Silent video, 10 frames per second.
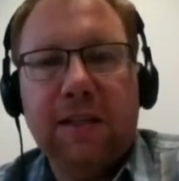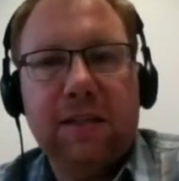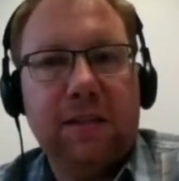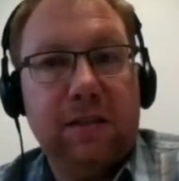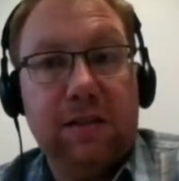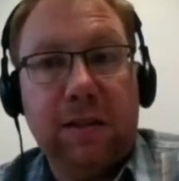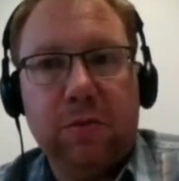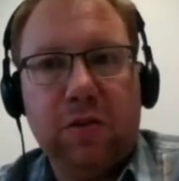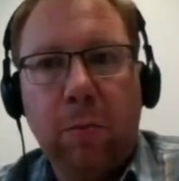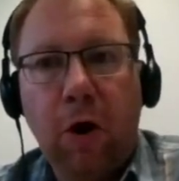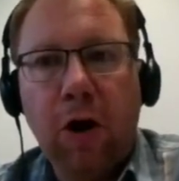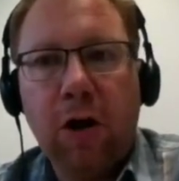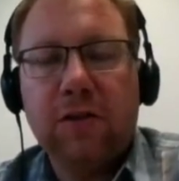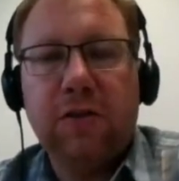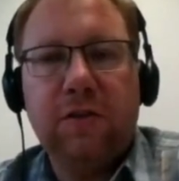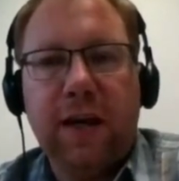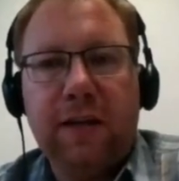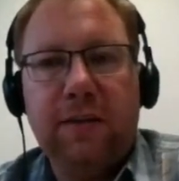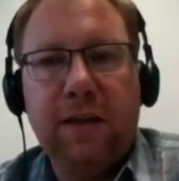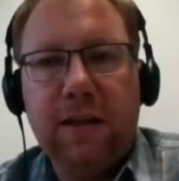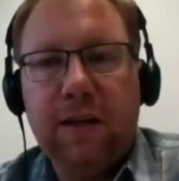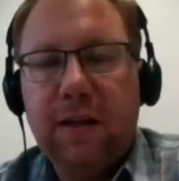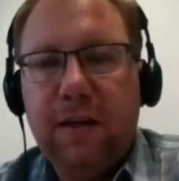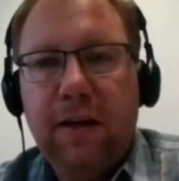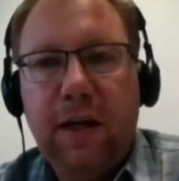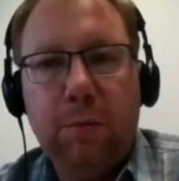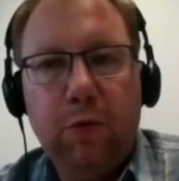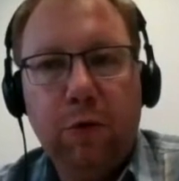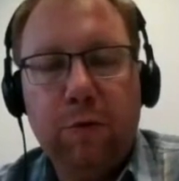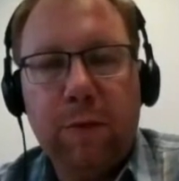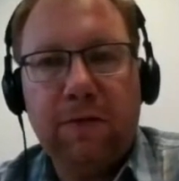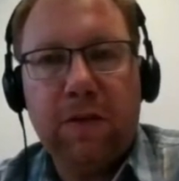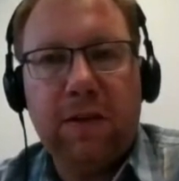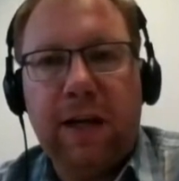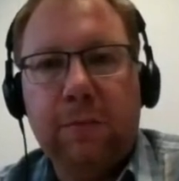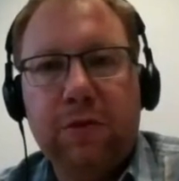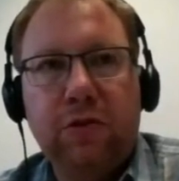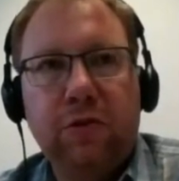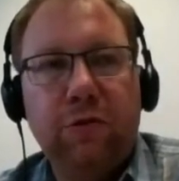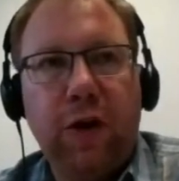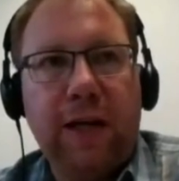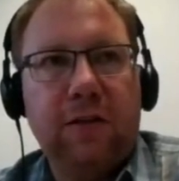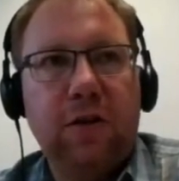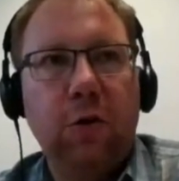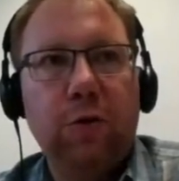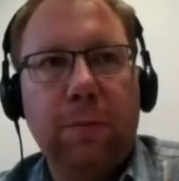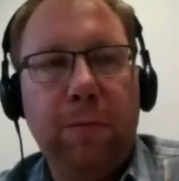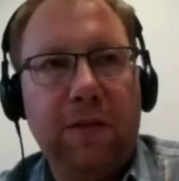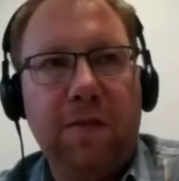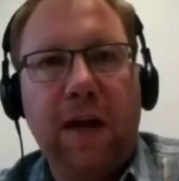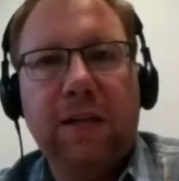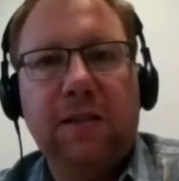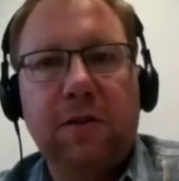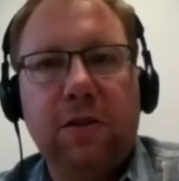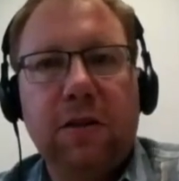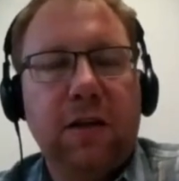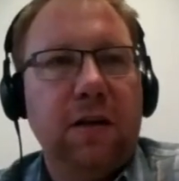It's some small syntactic improvement that helps you write code a bit nicer.